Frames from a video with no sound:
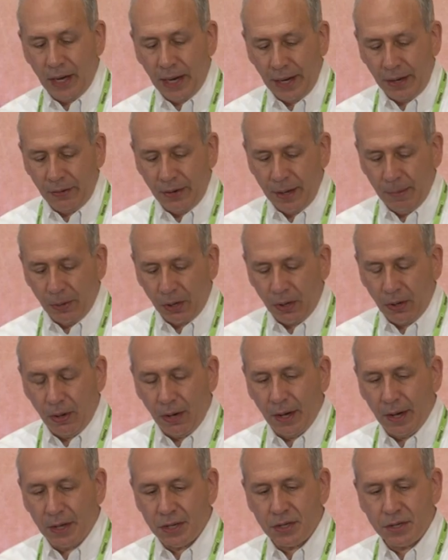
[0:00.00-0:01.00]
high labor
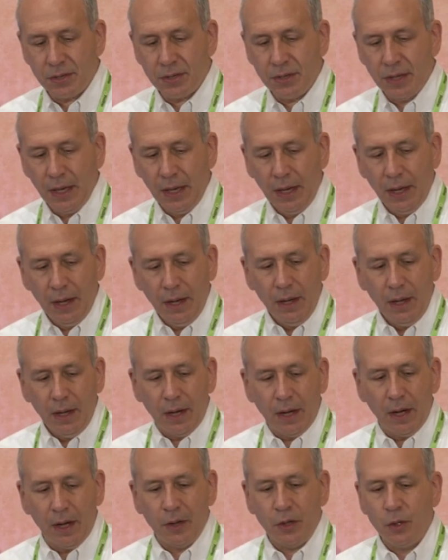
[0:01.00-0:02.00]
costs,
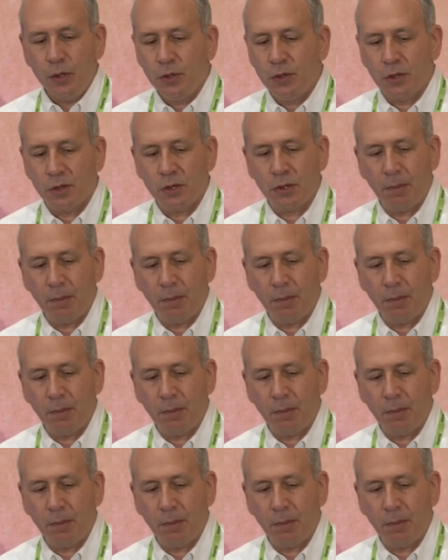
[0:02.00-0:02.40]
uh, use of